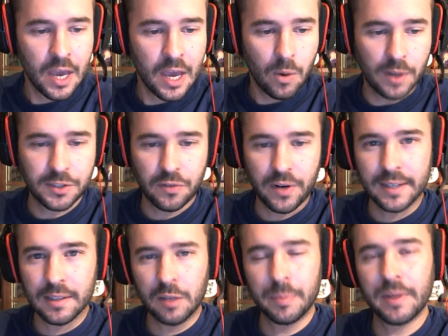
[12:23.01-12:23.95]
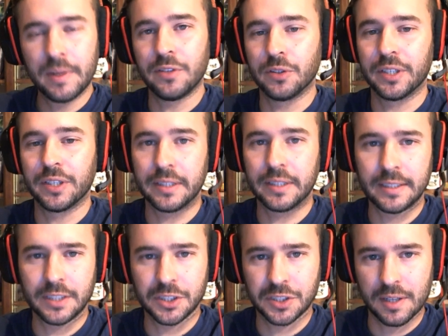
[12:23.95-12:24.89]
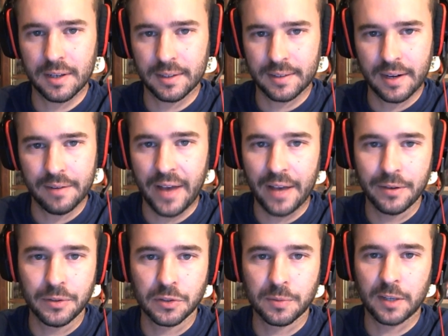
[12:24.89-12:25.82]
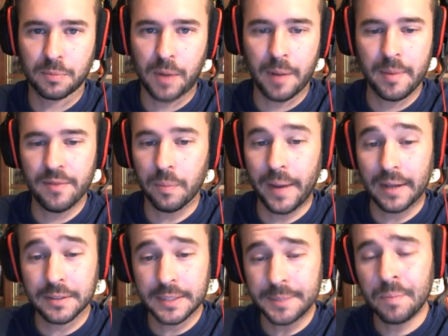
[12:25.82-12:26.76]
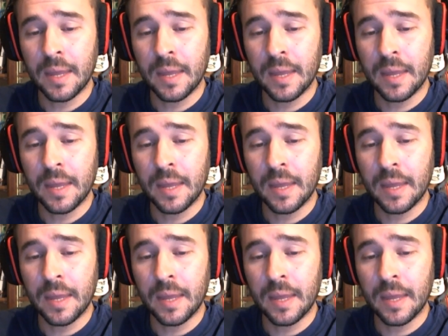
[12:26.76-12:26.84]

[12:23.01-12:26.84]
We're also running a little bit of utility, just kind of value spells. Primeval Bounty.